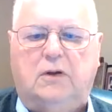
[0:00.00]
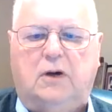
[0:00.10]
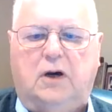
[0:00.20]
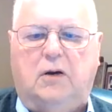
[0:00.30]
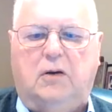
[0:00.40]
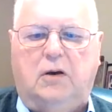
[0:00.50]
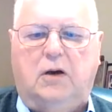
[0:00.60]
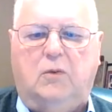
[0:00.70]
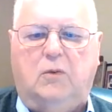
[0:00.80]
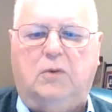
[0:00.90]
uh,
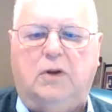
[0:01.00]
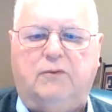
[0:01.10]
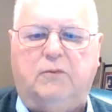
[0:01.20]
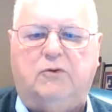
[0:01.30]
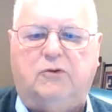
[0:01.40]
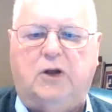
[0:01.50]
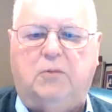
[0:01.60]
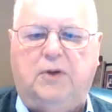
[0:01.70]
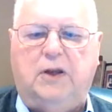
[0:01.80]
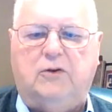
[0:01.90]
a woman from the China
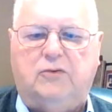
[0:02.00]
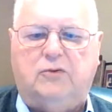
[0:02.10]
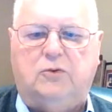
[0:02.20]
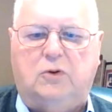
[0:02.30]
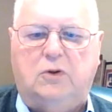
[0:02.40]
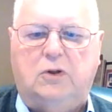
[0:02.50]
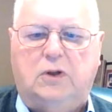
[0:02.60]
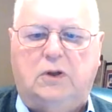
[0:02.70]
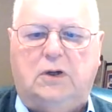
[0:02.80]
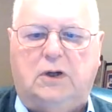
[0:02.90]
painting school,
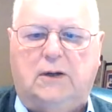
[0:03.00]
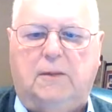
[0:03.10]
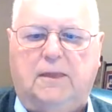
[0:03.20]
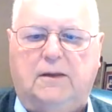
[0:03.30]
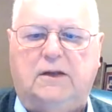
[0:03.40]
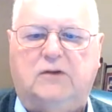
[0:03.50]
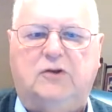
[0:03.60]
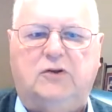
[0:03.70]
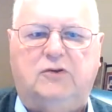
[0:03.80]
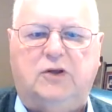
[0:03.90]
uh,
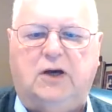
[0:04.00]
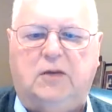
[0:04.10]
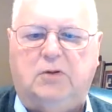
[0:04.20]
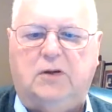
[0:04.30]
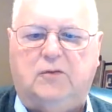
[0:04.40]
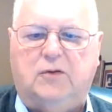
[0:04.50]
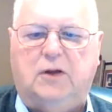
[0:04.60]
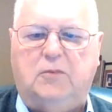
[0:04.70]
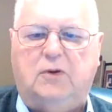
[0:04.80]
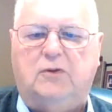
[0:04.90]
Dixie C, I believe her
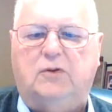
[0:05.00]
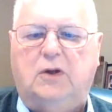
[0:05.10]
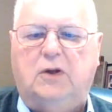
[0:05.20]
name was.